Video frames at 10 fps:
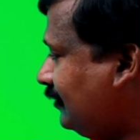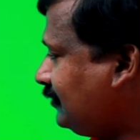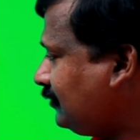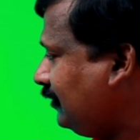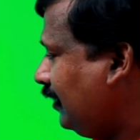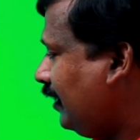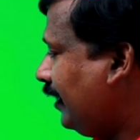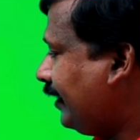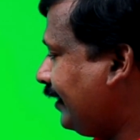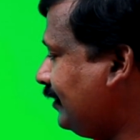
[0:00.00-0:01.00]
is
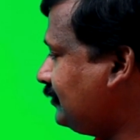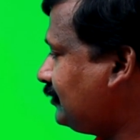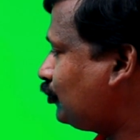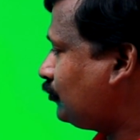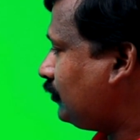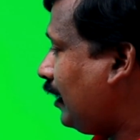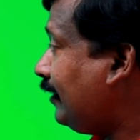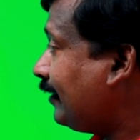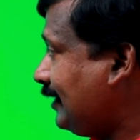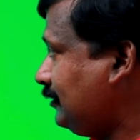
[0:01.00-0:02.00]
his
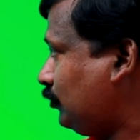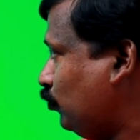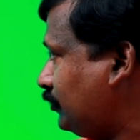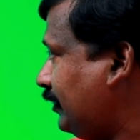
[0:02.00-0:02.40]
undergraduate course.